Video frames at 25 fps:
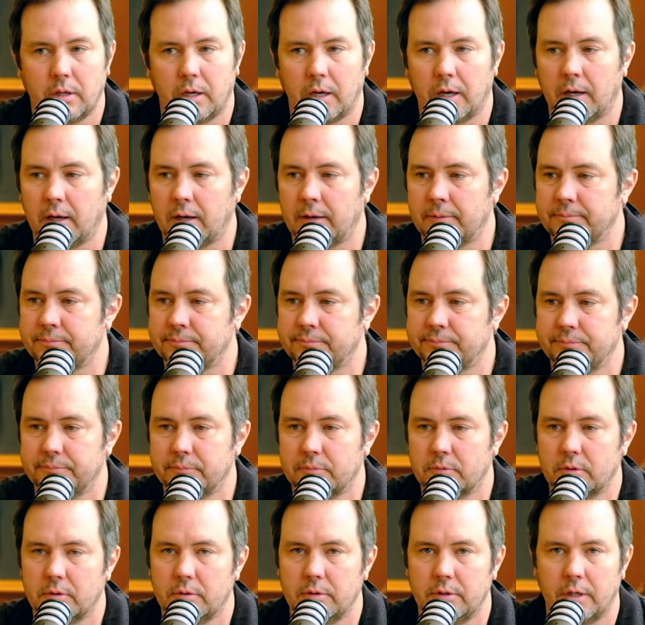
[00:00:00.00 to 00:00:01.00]
Um,
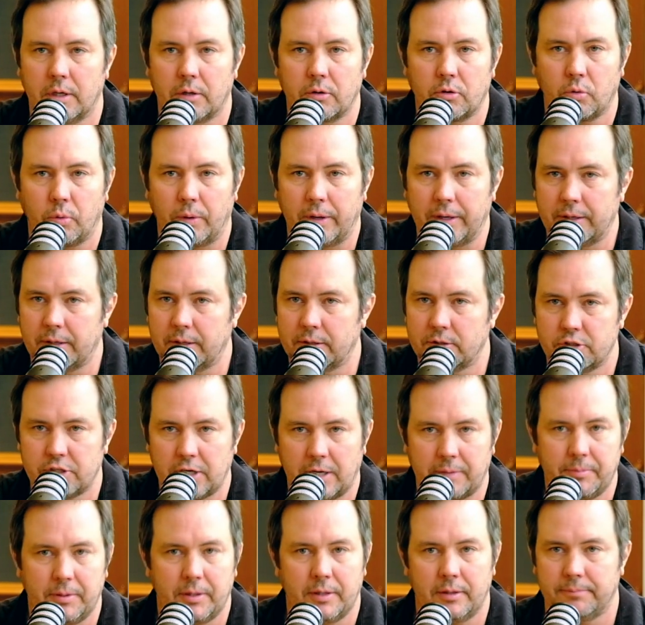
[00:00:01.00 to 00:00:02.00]
you know, Quentin and
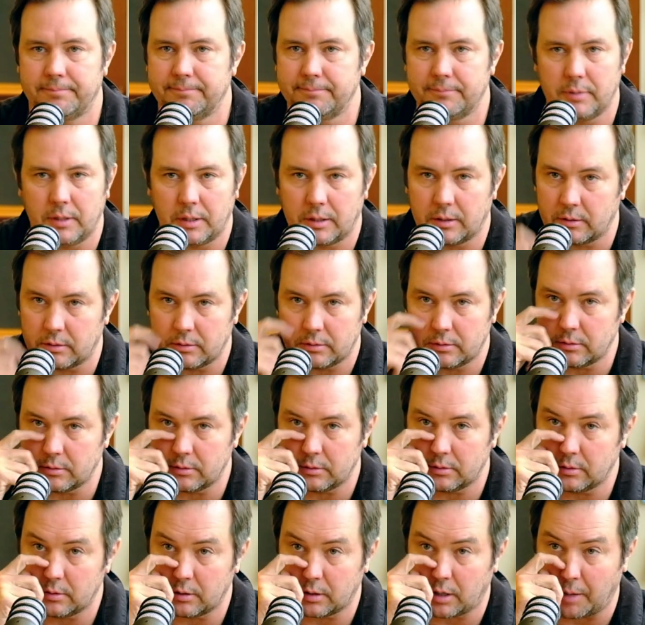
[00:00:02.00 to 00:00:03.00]
JB being
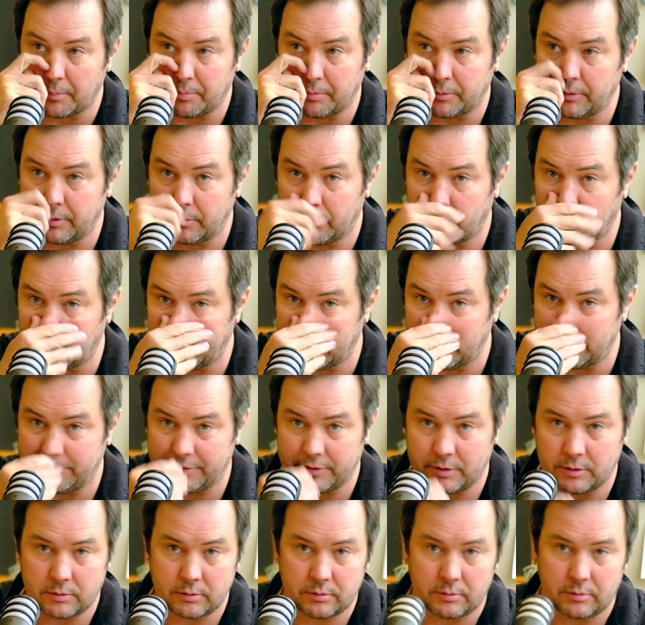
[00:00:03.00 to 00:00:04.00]
a couple that were
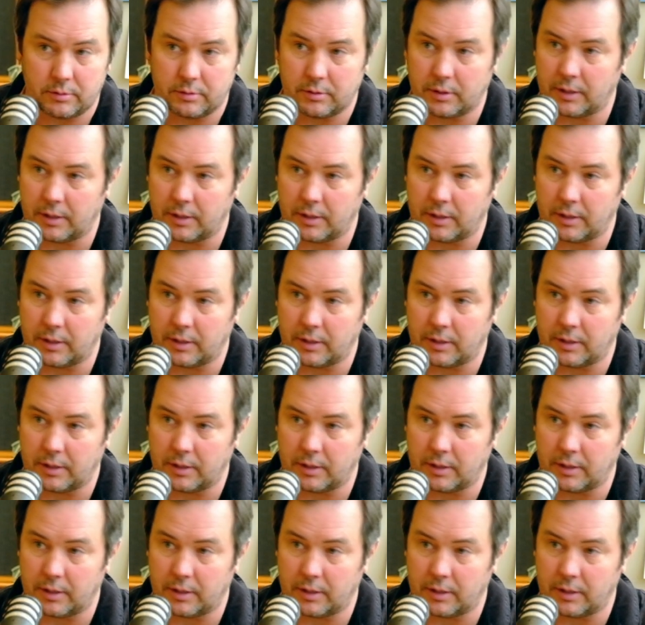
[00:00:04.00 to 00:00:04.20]
interviewed.